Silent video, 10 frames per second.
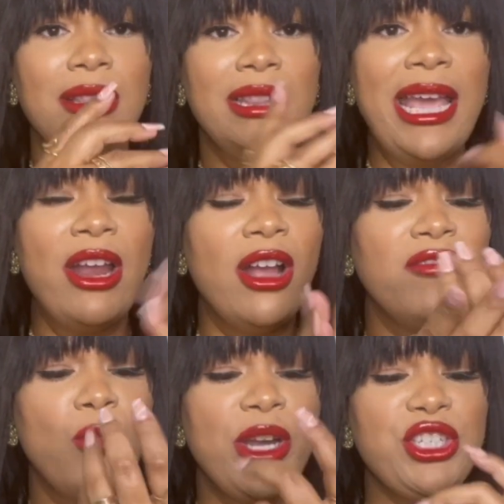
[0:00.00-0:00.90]
layer
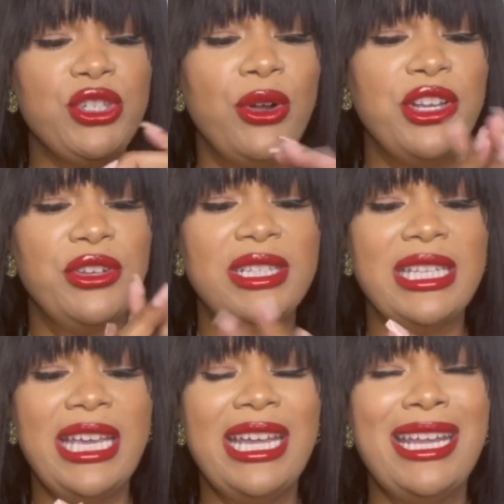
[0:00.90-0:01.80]
of moisture on your
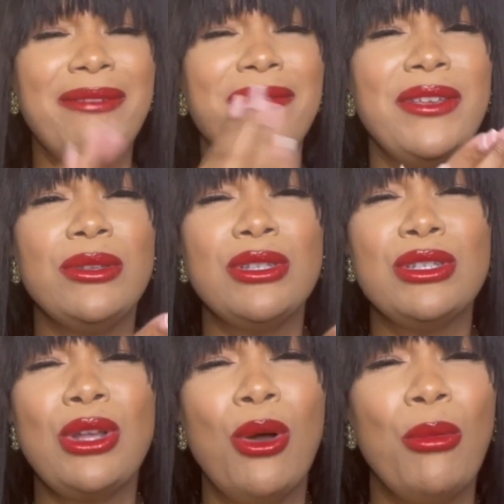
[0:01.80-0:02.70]
skin. It feels
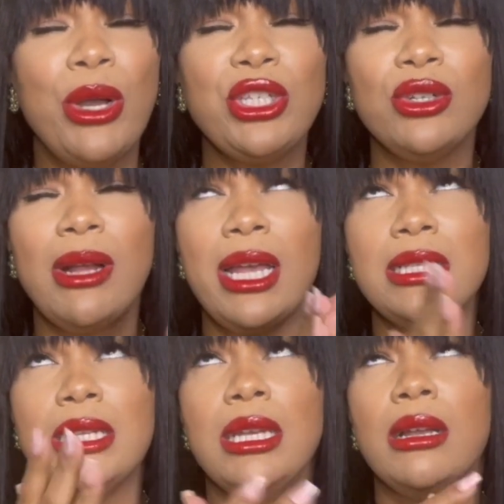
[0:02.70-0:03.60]
so
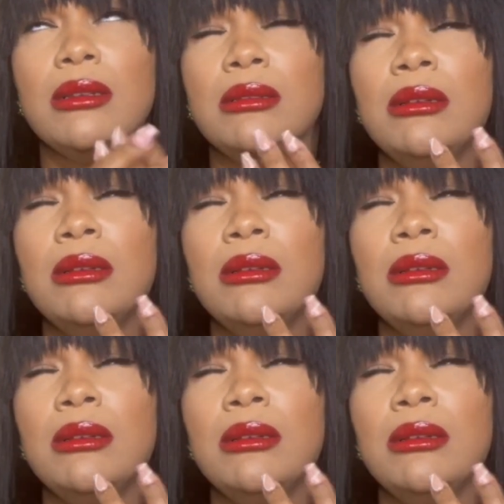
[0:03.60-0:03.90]
moisturizing.